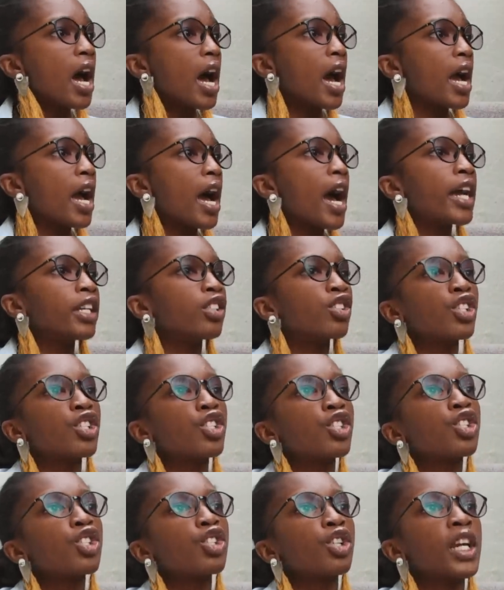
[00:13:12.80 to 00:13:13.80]
I
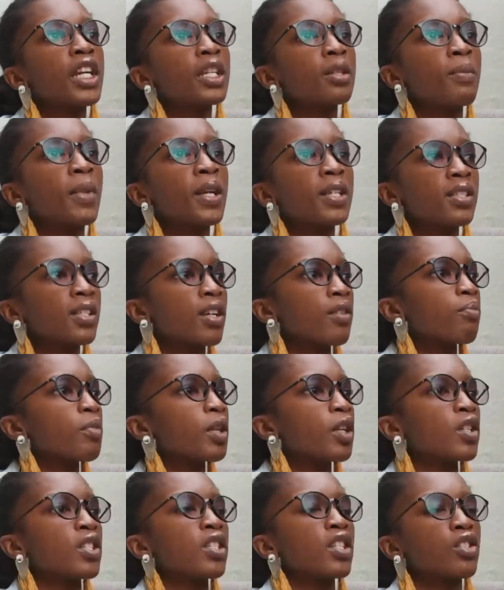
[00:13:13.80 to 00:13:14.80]
just trained myself
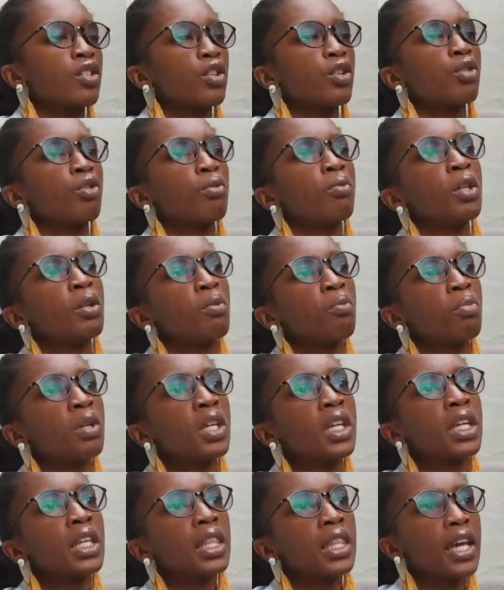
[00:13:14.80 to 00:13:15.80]
because of a human
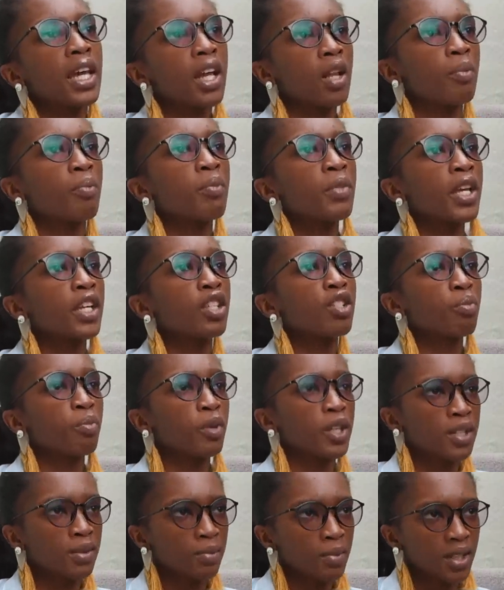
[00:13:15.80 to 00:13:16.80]
being. They helped me
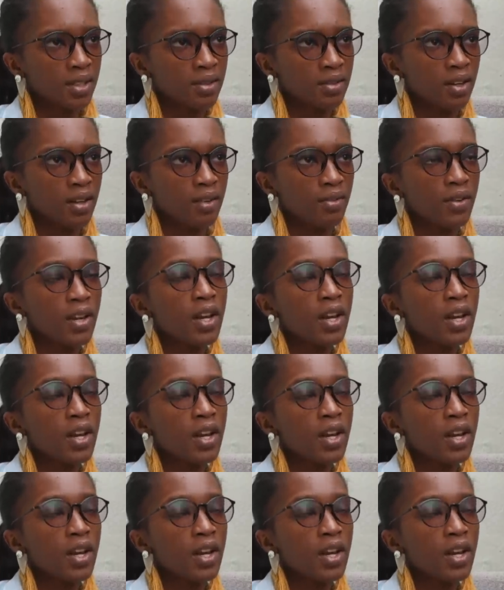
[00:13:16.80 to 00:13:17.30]
express myself.